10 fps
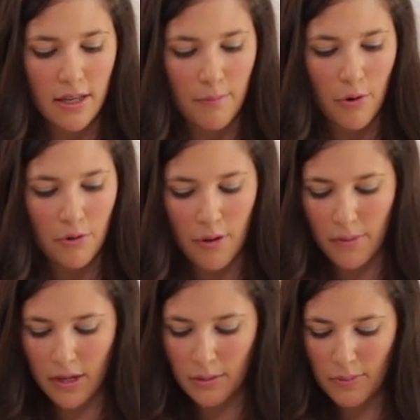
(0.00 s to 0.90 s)
is I broke
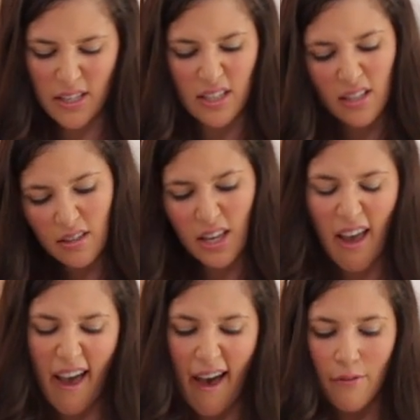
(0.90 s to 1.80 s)
them into pieces, like
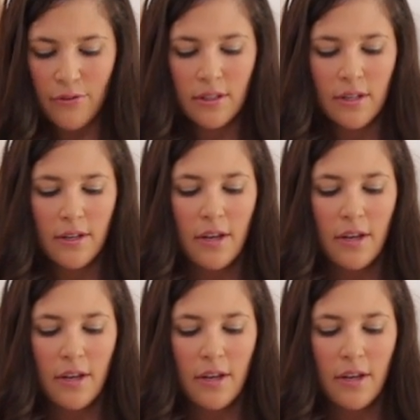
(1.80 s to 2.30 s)
halves,